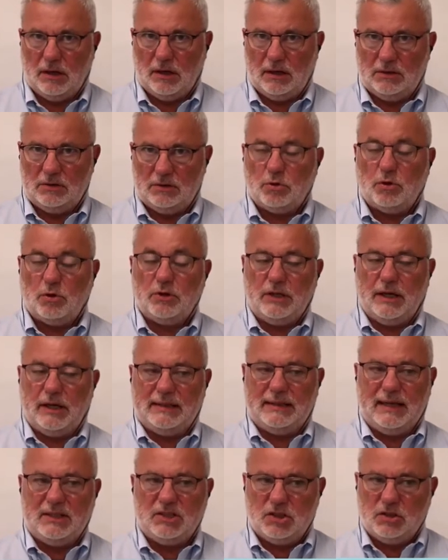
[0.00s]
draw your
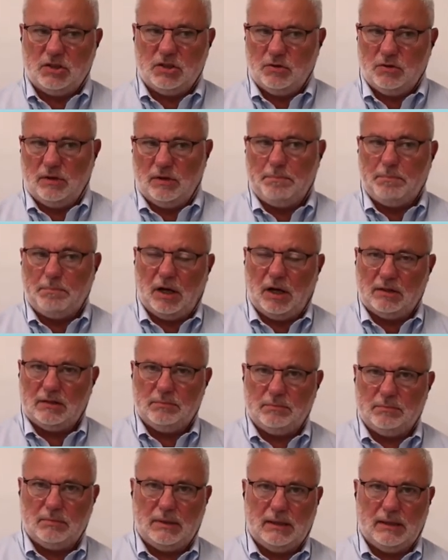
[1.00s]
attention to the
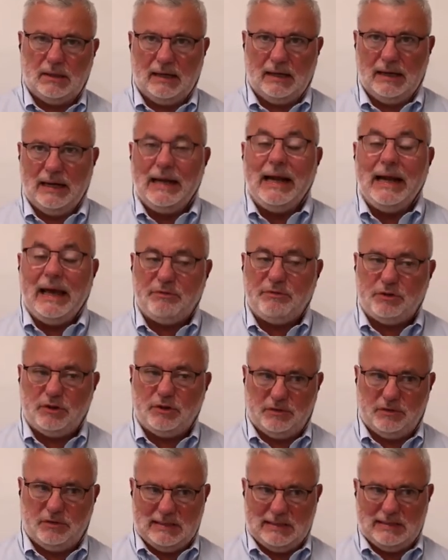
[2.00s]
bottom
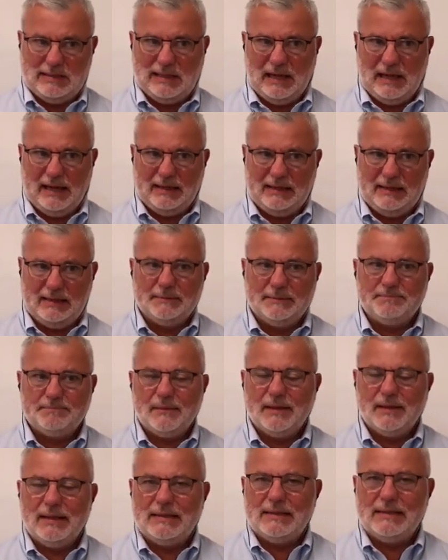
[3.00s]
left of the slide.
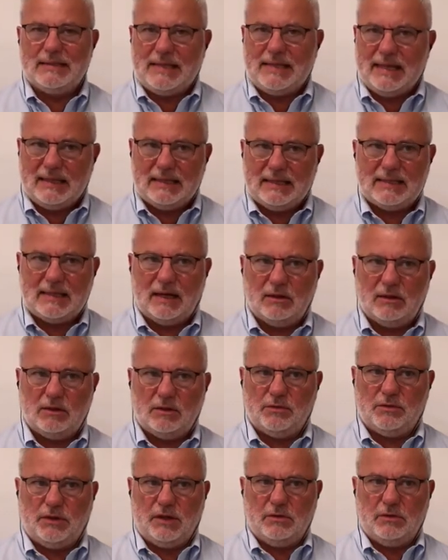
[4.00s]
6 out
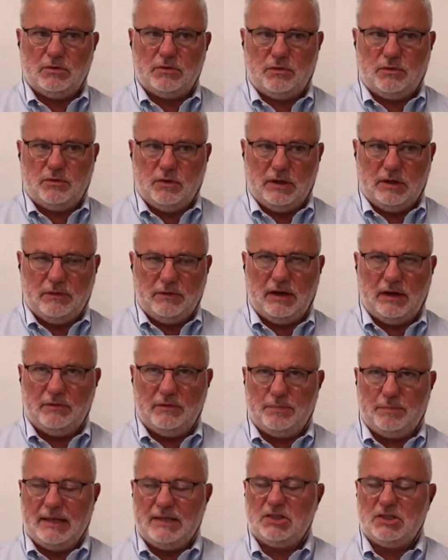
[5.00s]
of those 45
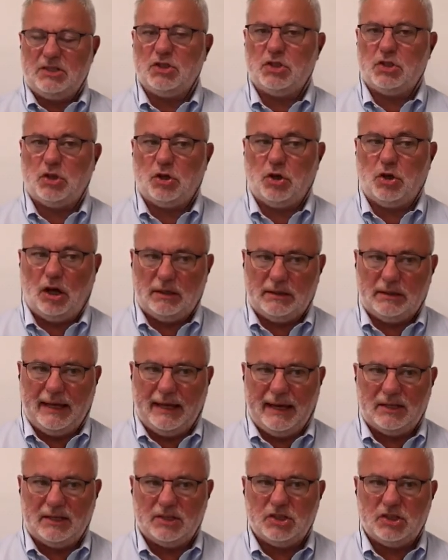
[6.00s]
patients got
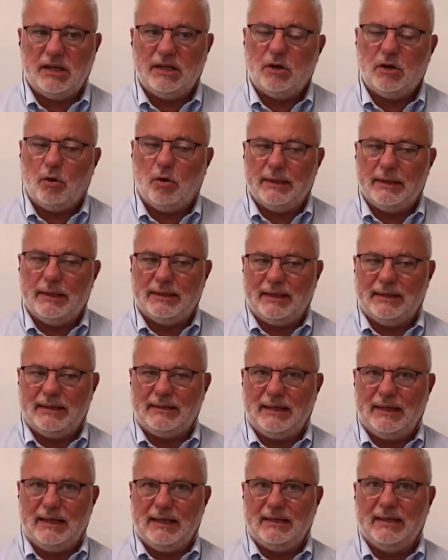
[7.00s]
actually
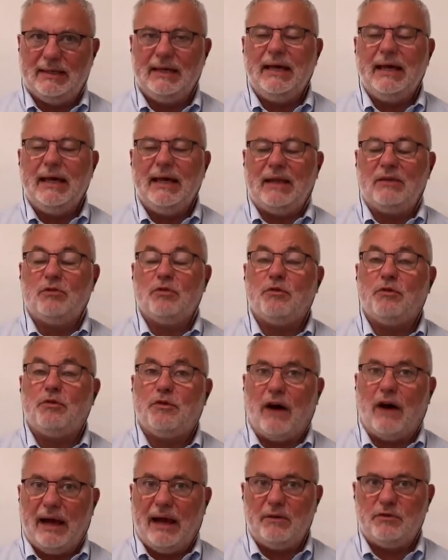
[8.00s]
COVID-19, and
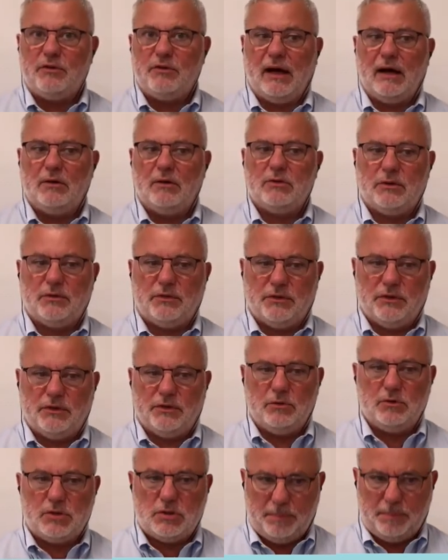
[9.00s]
5 out of
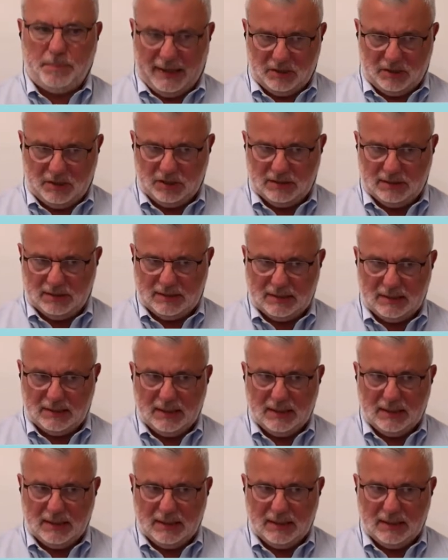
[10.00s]
those patients